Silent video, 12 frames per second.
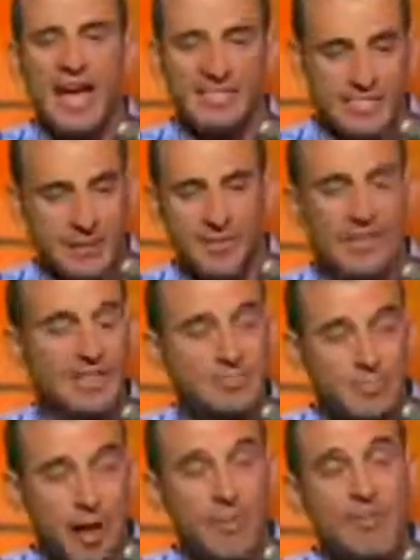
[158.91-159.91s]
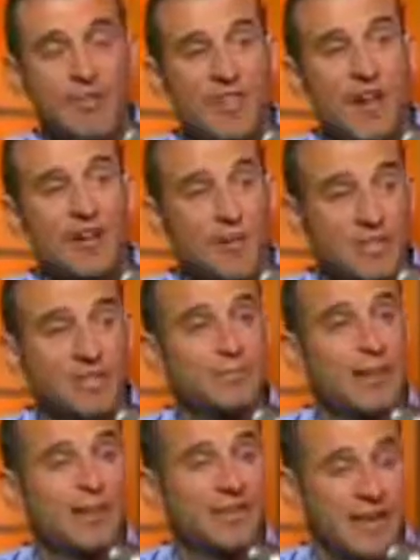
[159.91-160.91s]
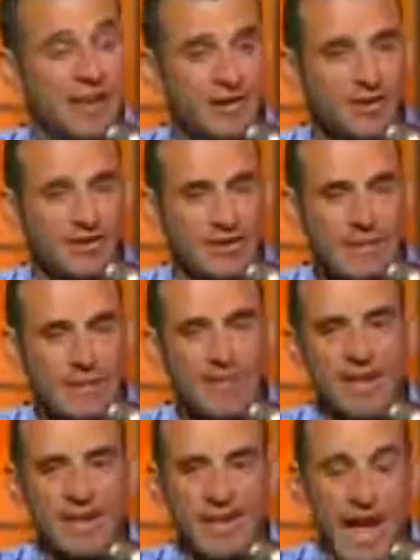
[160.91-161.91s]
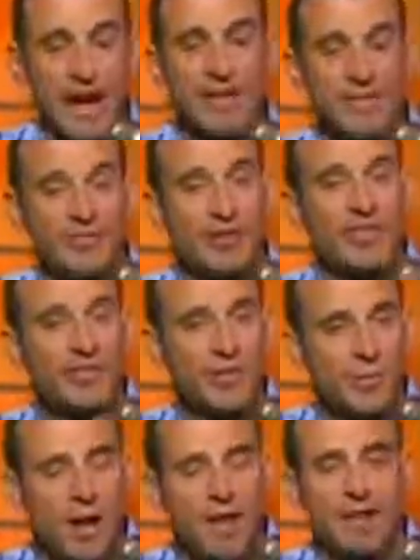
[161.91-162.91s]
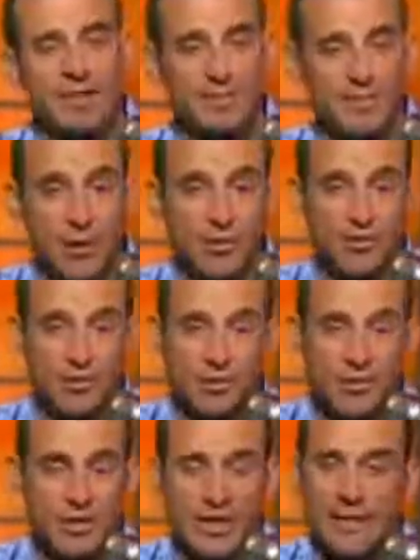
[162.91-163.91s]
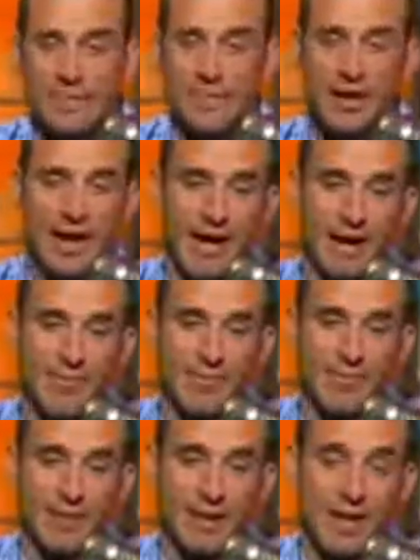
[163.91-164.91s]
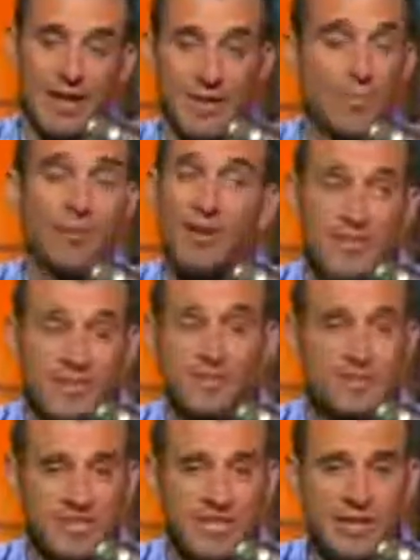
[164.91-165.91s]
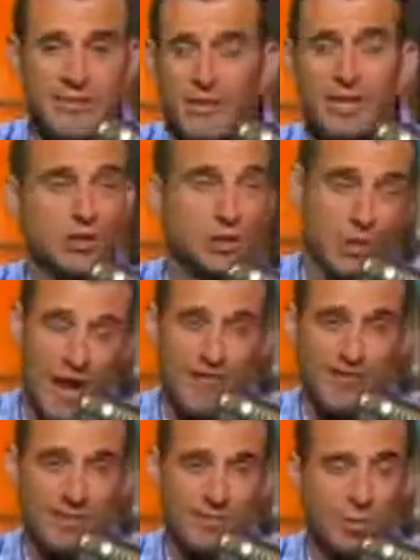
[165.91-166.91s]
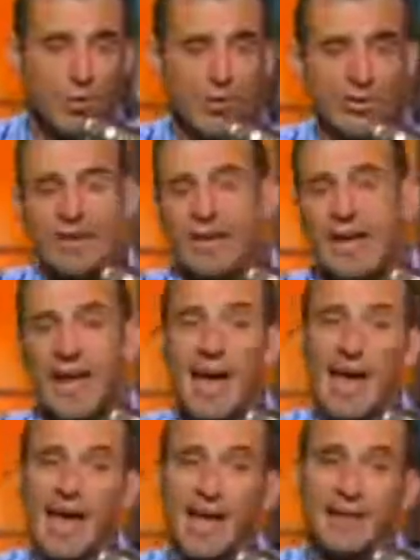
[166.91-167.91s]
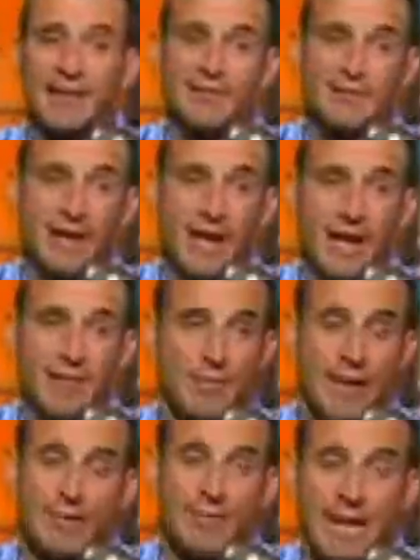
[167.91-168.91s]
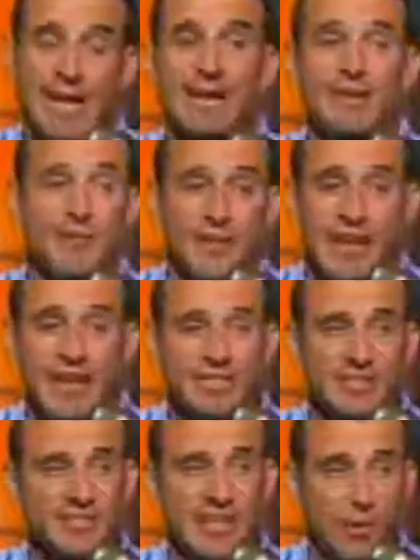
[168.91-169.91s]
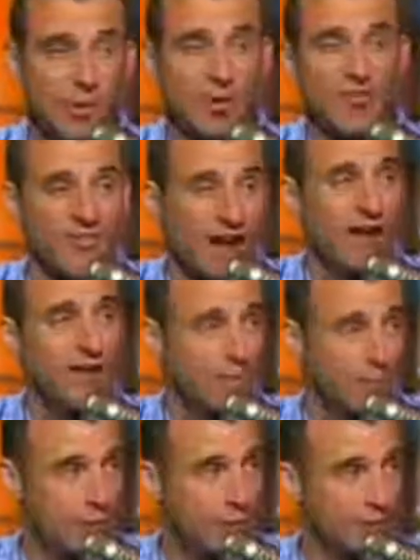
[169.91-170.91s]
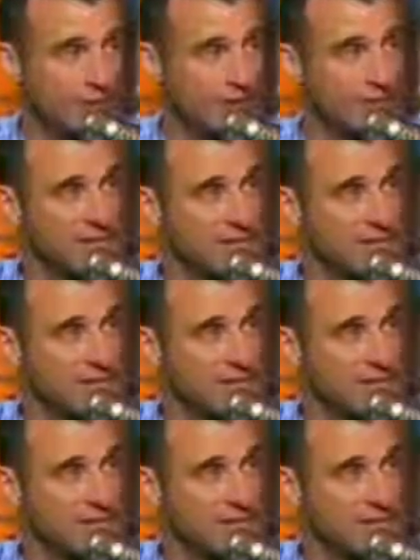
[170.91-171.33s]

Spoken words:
And some of it is proper evaluation by the Lakers. Now they've drafted well as opposed to the previous regime drafted poorly and paid free agents that weren't valuable poorly.